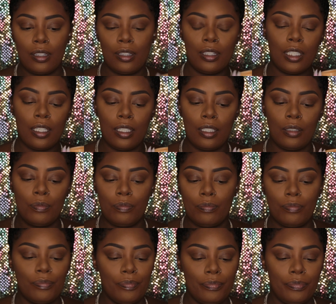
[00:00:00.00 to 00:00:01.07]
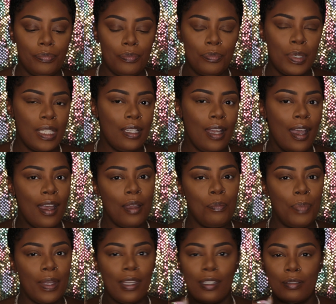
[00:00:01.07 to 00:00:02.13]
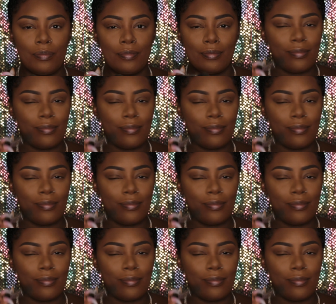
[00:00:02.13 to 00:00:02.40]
the Ben Nye, but